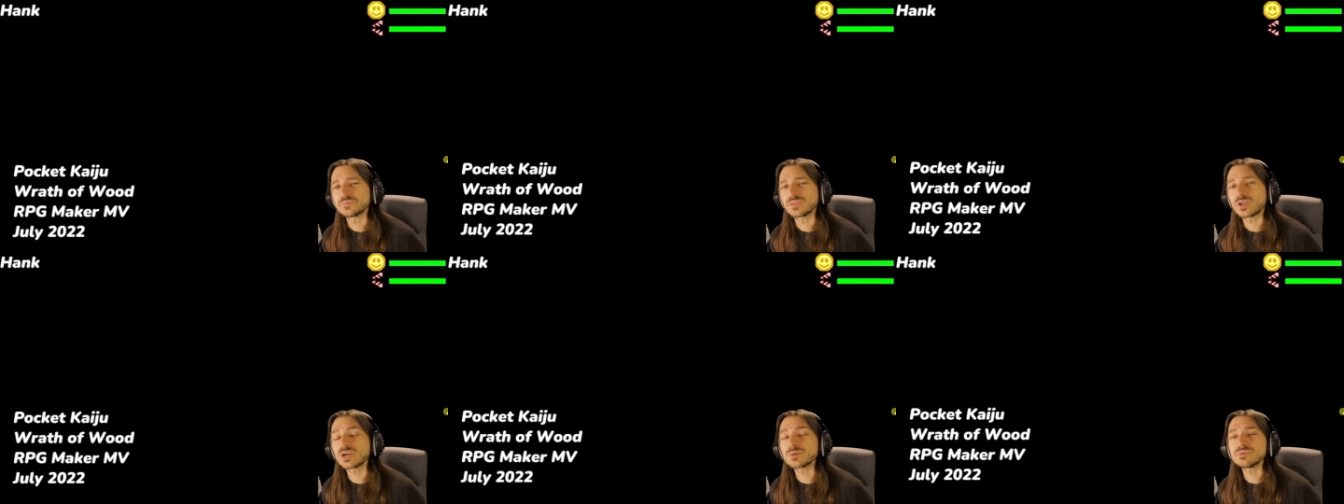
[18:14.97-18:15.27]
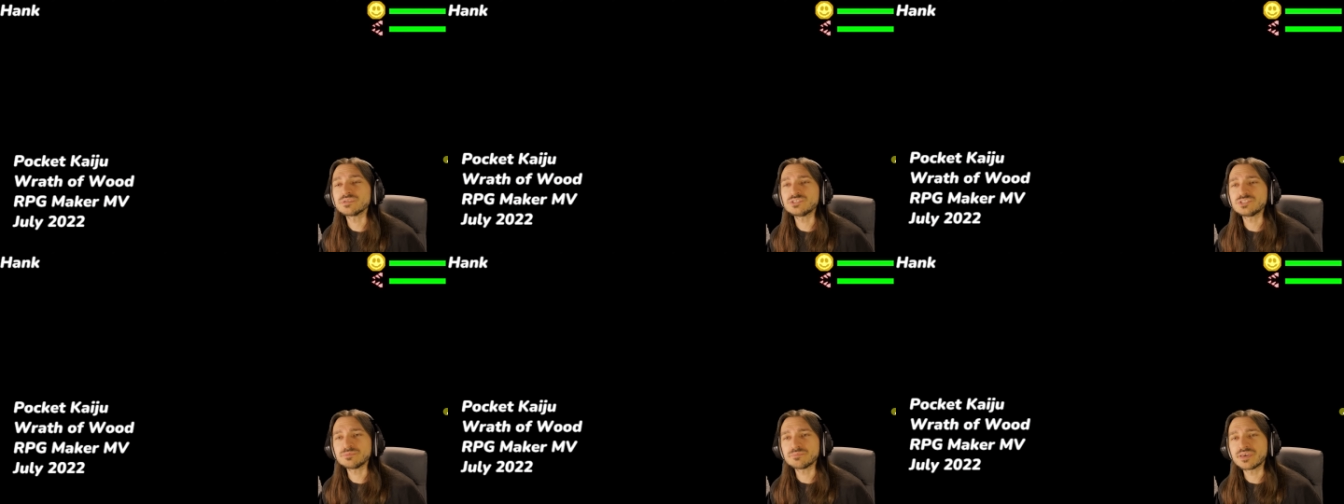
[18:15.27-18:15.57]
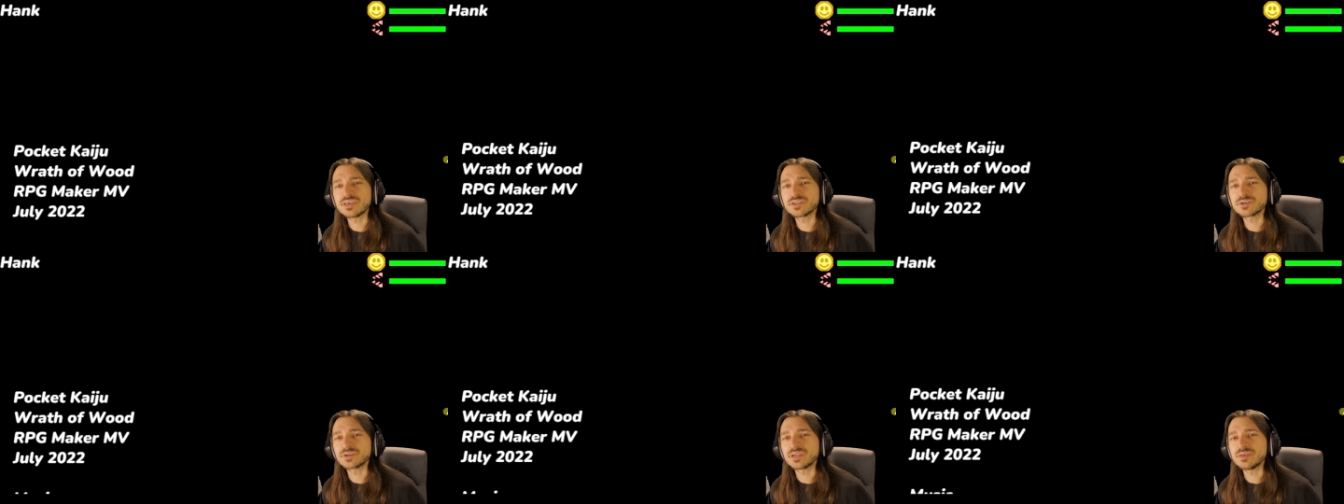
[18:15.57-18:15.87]
RPG
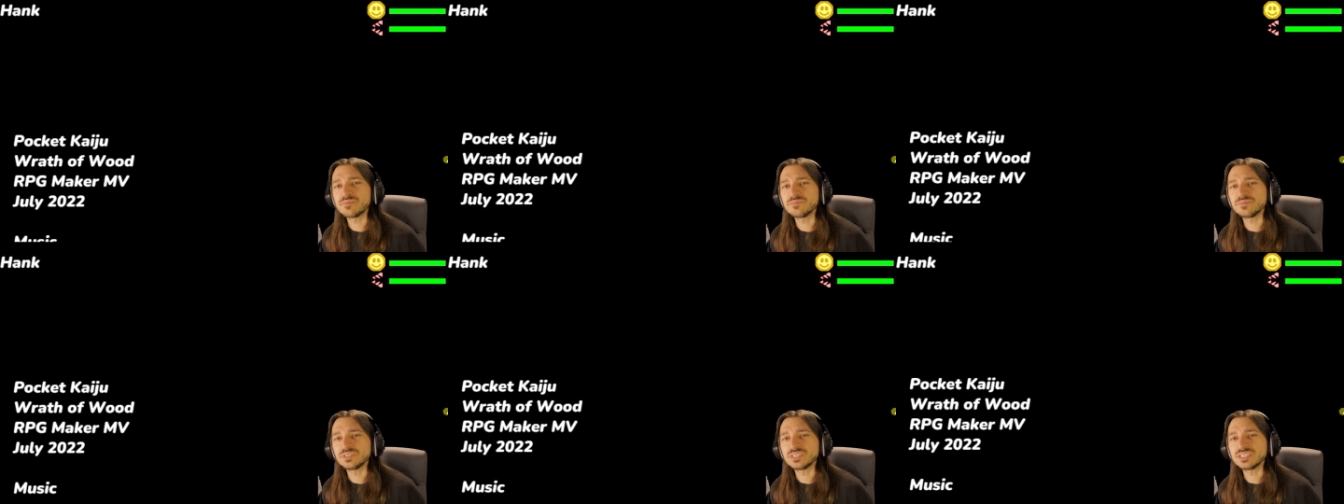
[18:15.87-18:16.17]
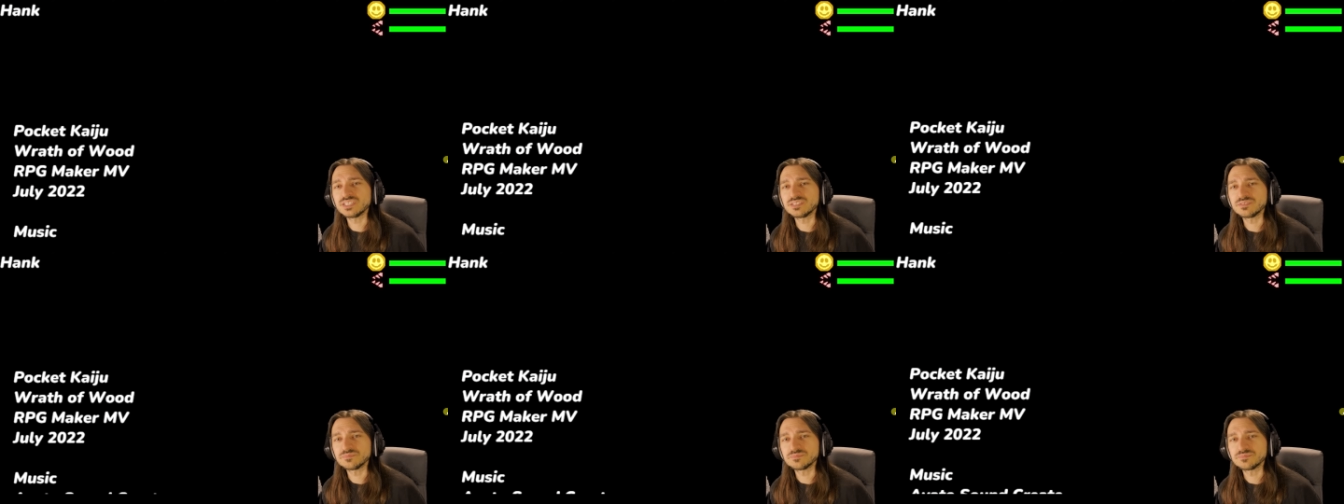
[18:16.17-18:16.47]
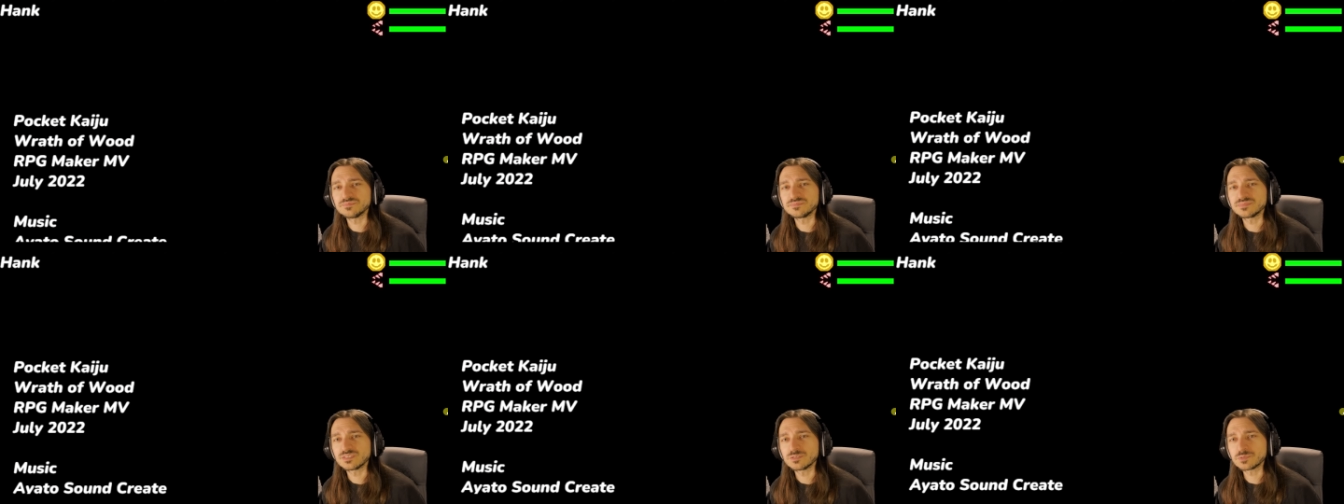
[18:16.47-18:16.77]
Maker MV.
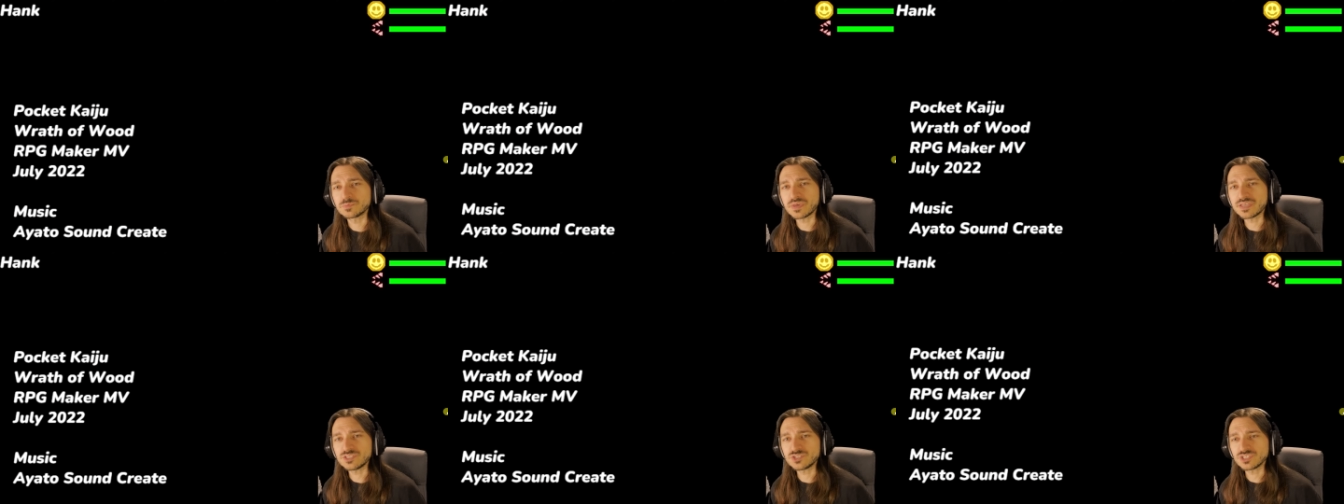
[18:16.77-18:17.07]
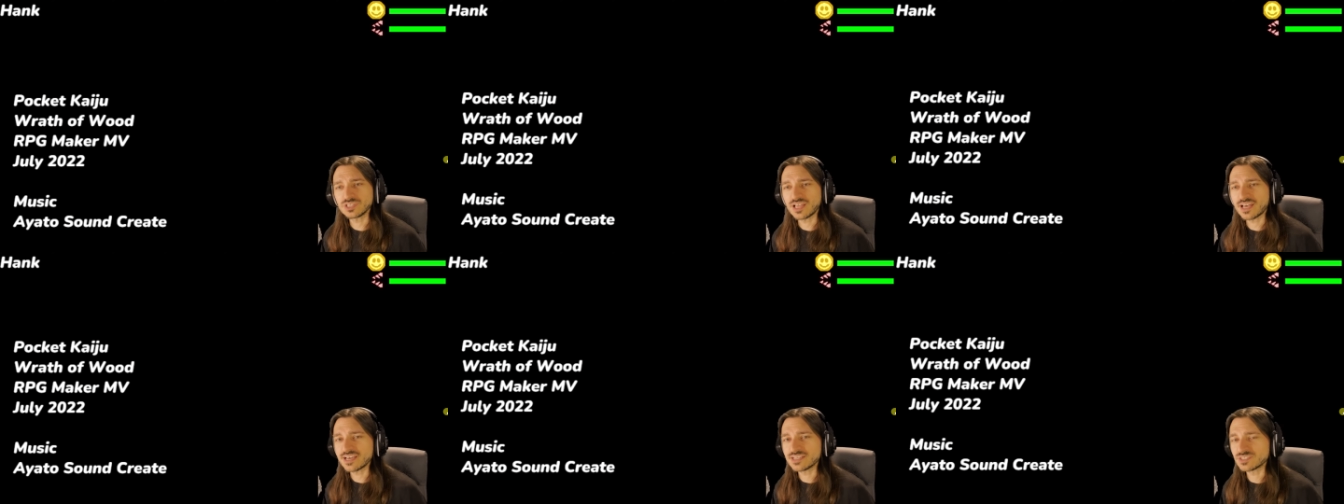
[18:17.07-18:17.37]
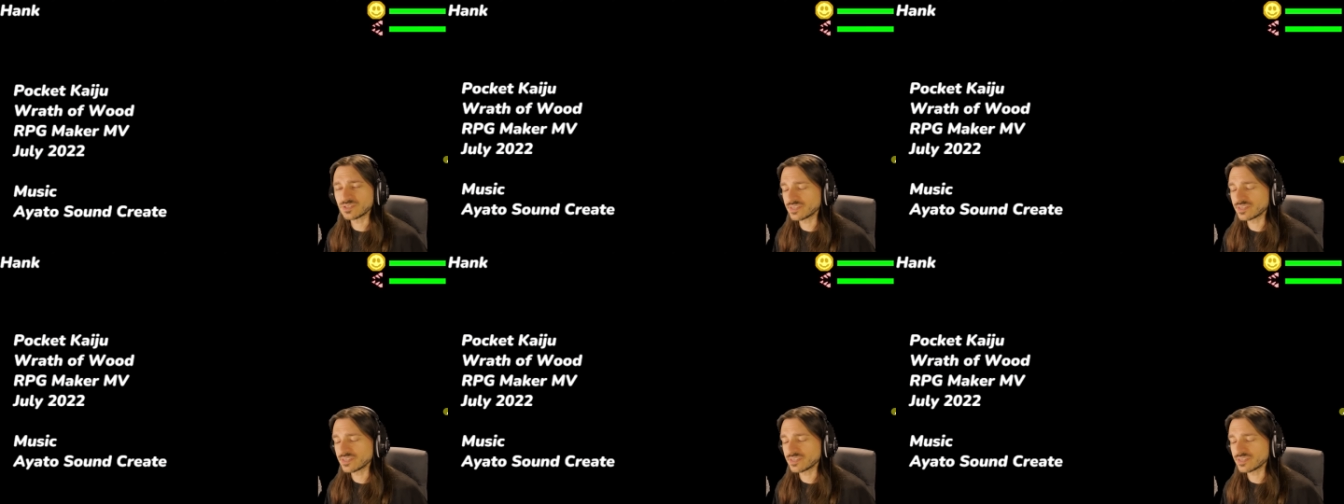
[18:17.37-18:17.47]
It was made July,